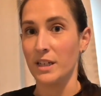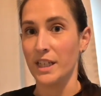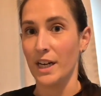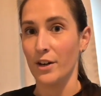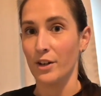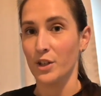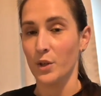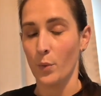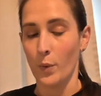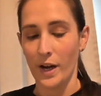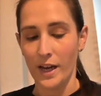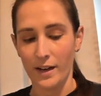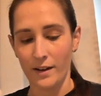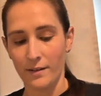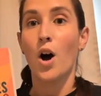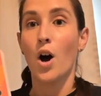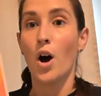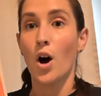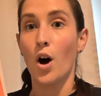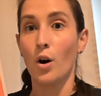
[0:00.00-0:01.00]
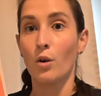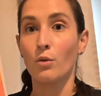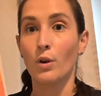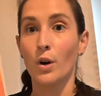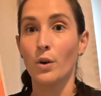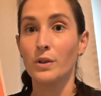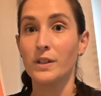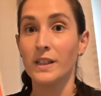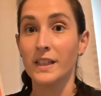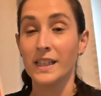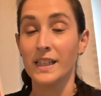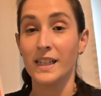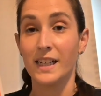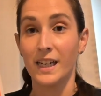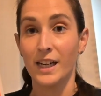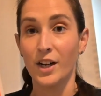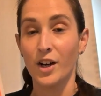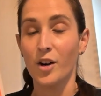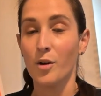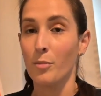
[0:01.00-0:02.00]
Tara DeWitt. All Roads Lead
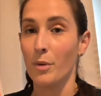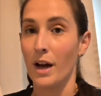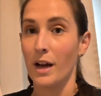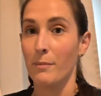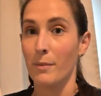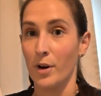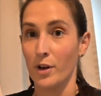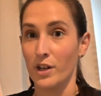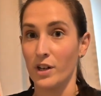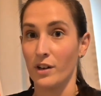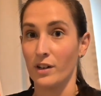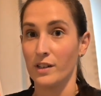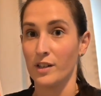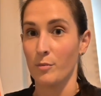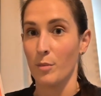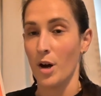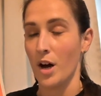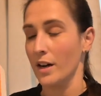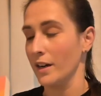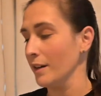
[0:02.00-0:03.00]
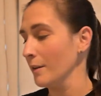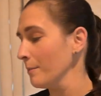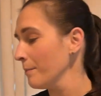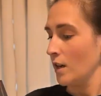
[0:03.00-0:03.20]
Here by Mariana Zapata.